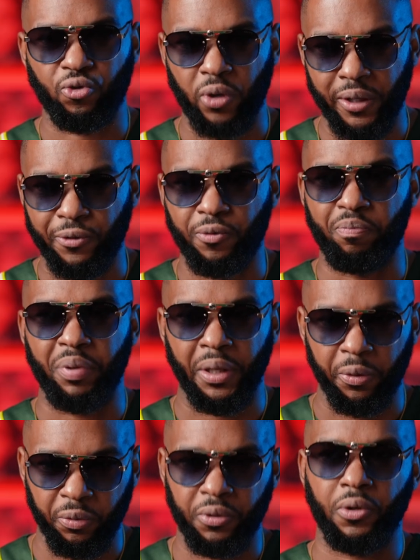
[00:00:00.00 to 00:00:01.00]
tried to
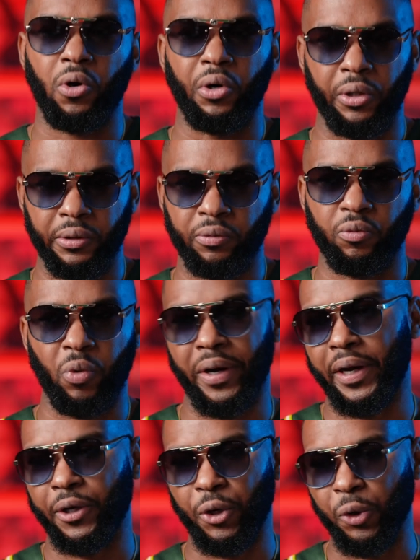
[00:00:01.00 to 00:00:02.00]
build on
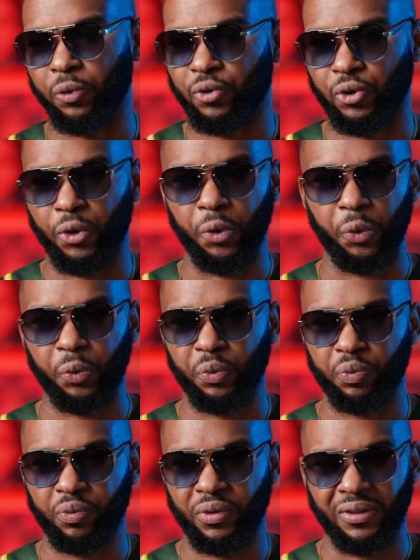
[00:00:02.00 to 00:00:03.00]
what I know. So
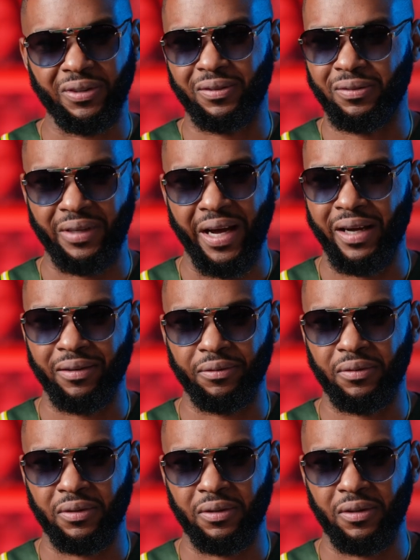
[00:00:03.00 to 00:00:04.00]
yeah,
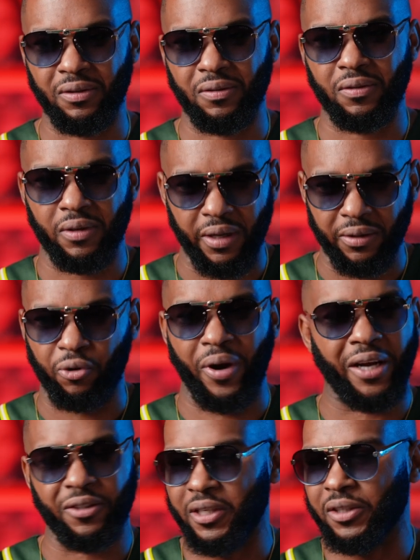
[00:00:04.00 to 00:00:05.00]
it's
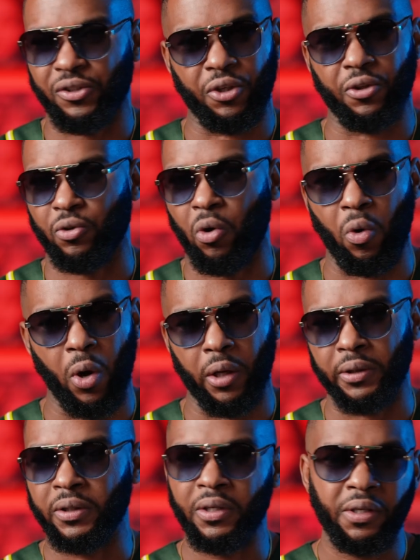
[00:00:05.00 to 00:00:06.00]
gradually as the years go
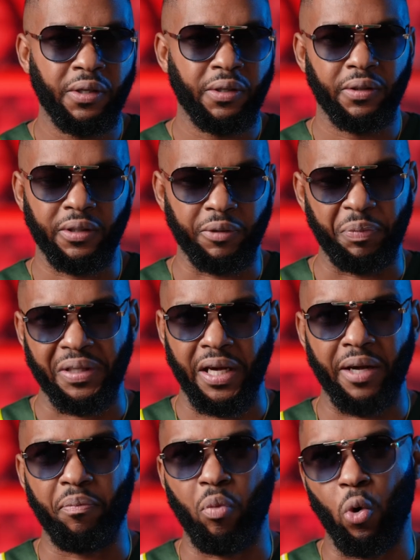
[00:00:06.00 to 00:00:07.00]
on, it
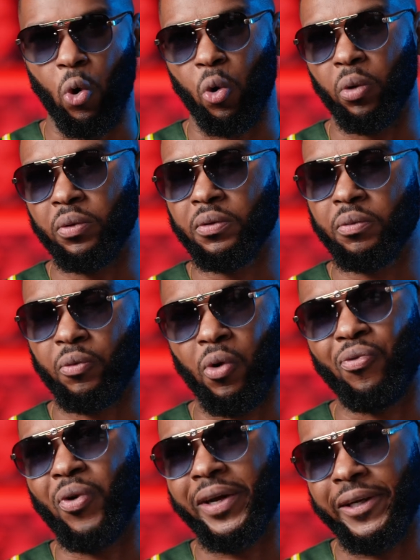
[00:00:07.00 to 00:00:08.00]
became more
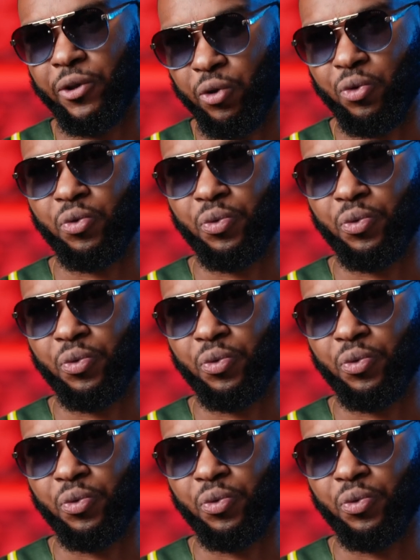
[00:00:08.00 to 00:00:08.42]
of what I do.